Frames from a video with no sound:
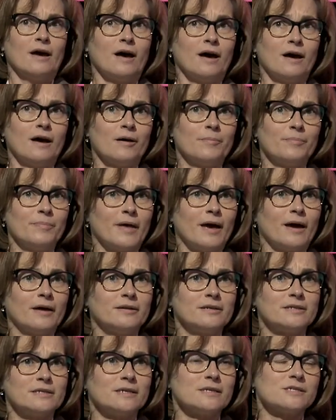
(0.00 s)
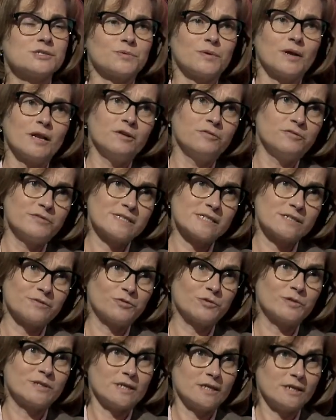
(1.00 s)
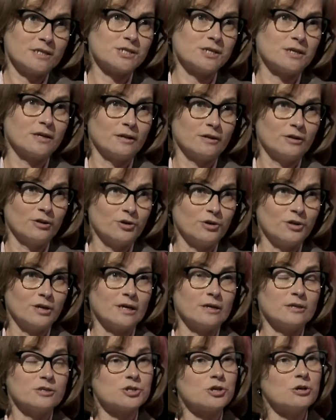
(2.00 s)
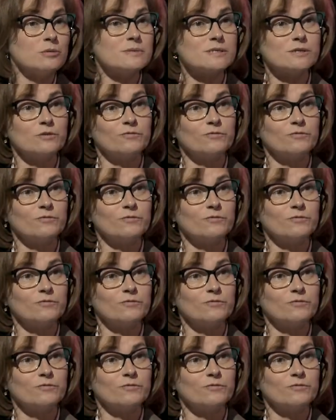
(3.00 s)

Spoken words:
and its relevance for teaching and learning in terms